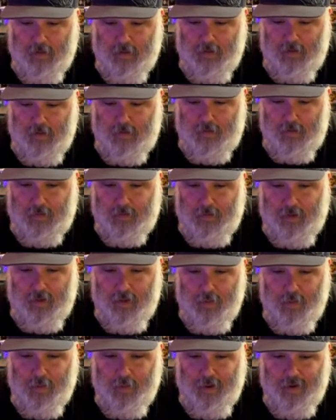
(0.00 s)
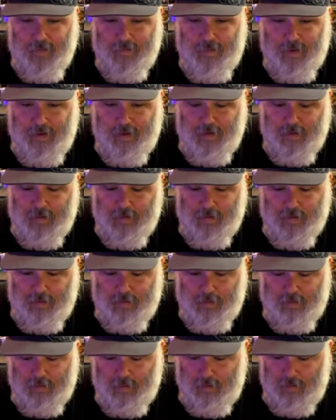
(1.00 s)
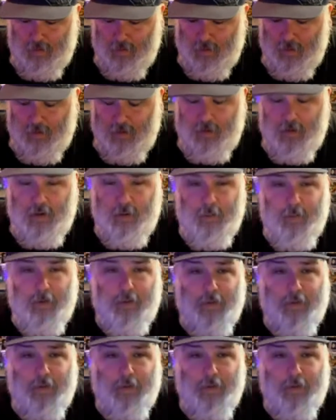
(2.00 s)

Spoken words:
This is Killraven, number